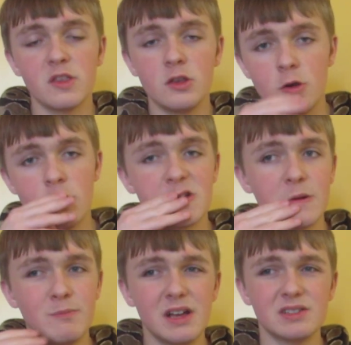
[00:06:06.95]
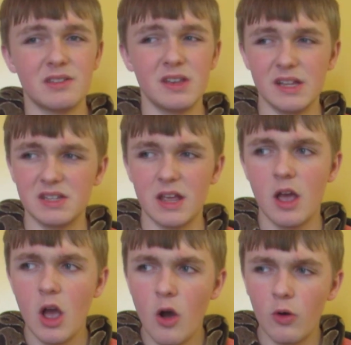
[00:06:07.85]
You can mix, I think it's
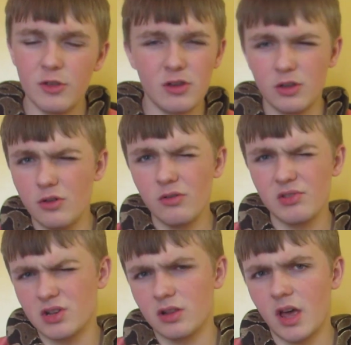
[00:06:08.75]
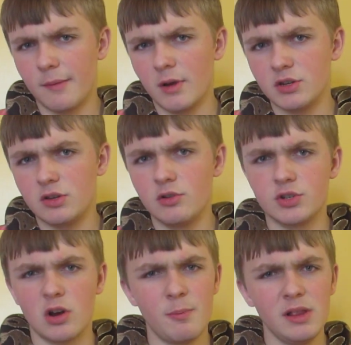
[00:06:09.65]
you can Google this online, I'm not too
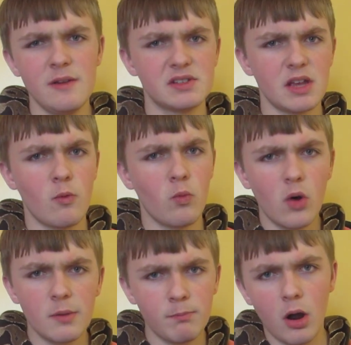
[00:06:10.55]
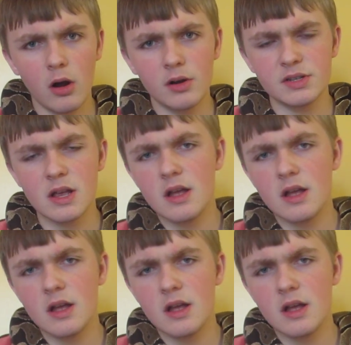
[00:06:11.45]
sure. I believe it's a 1 part